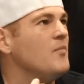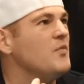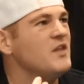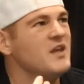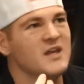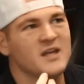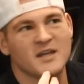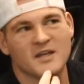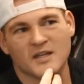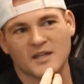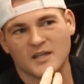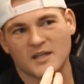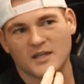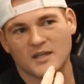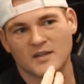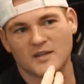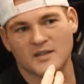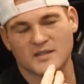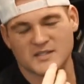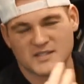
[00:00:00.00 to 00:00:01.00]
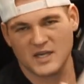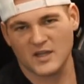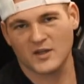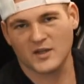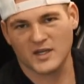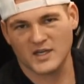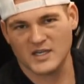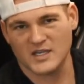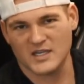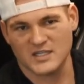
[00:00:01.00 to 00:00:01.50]
then the
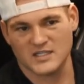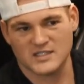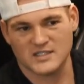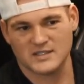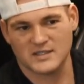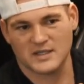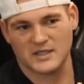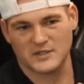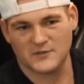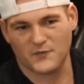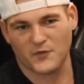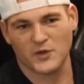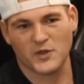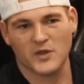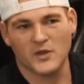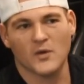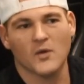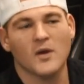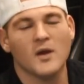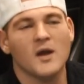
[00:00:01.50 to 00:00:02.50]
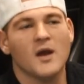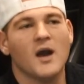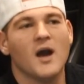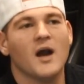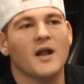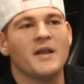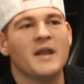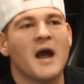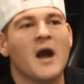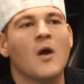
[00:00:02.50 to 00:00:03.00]
Celica is for you.
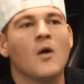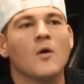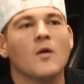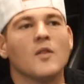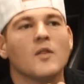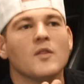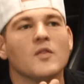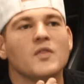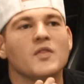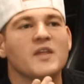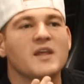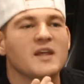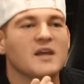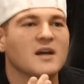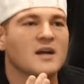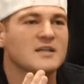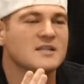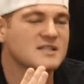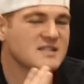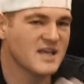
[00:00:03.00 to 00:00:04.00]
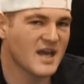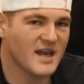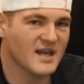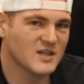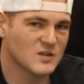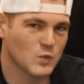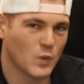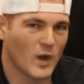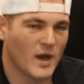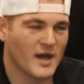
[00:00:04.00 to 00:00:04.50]
Now, the
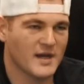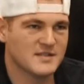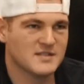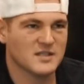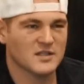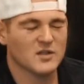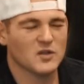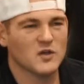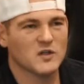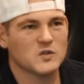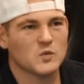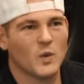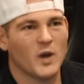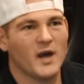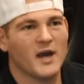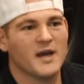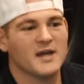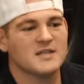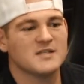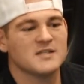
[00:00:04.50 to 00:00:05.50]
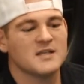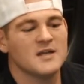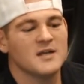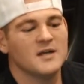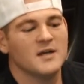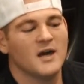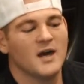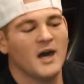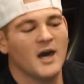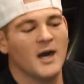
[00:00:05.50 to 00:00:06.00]
aesthetics wise, the looks wise,
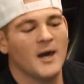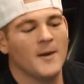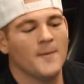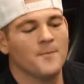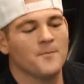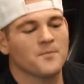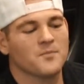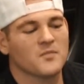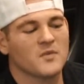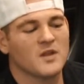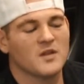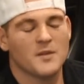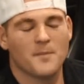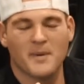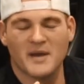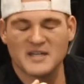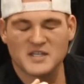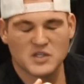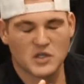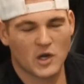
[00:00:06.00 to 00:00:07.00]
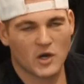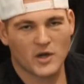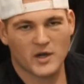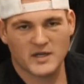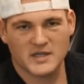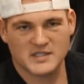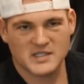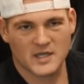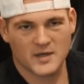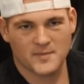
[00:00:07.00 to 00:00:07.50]
the best
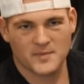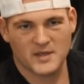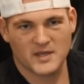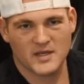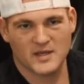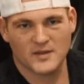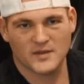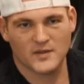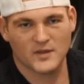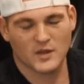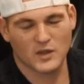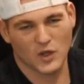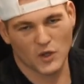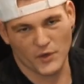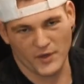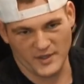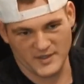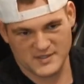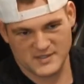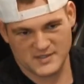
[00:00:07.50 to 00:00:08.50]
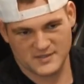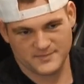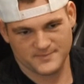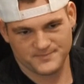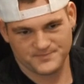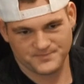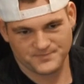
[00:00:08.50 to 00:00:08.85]
car is going to be the Lotus.